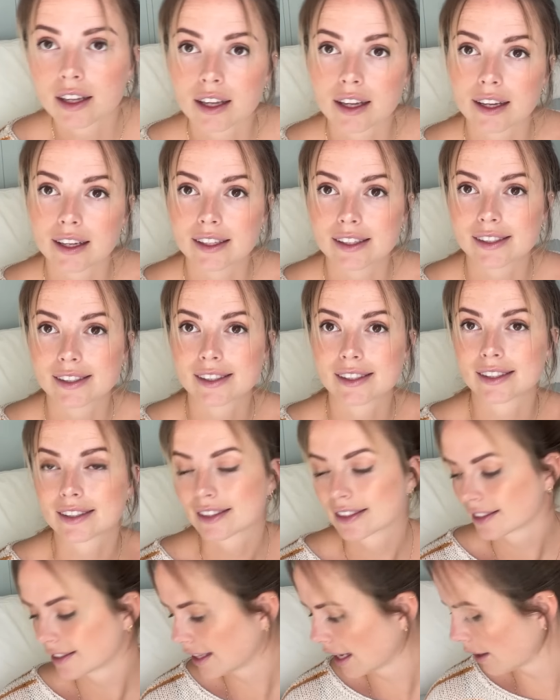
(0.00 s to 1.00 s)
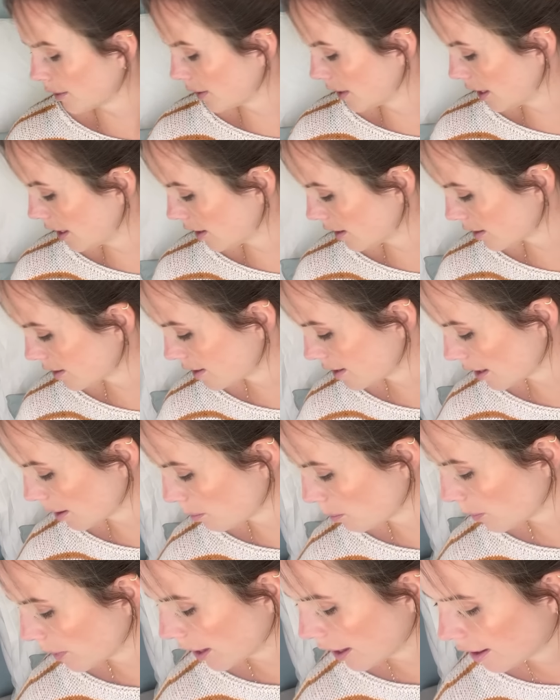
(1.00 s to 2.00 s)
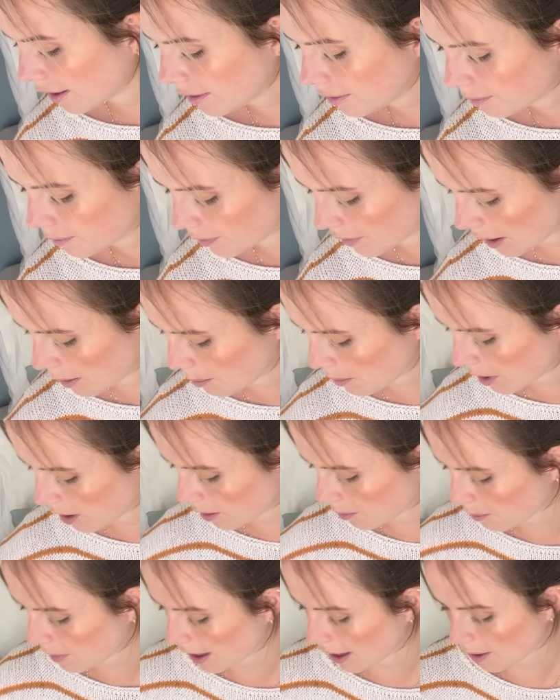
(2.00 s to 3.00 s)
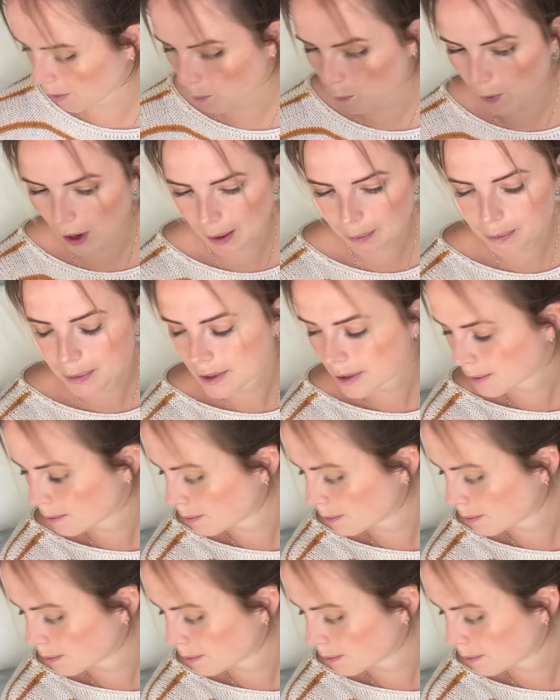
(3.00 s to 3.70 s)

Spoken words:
is down here somewhere among my whips,